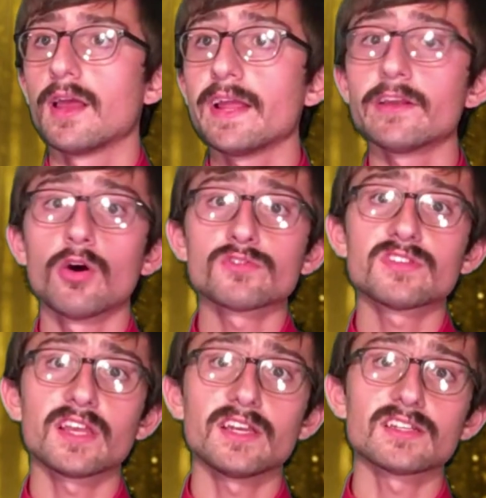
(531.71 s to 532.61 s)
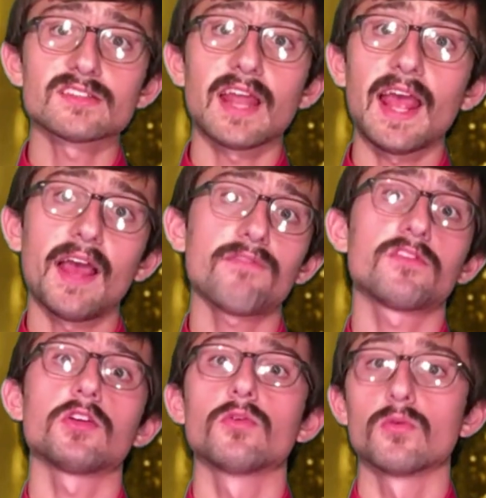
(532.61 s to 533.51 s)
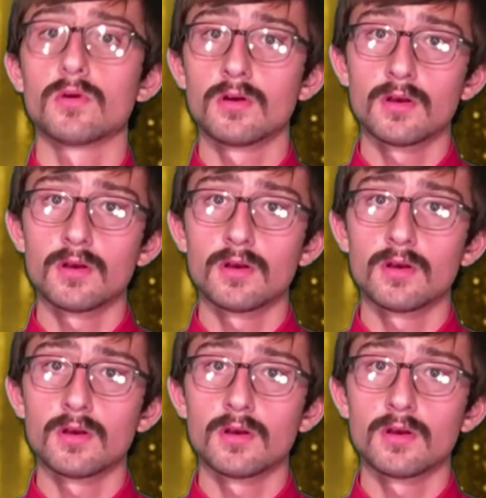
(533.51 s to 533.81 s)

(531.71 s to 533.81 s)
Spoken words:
he knows that he doesn't have to.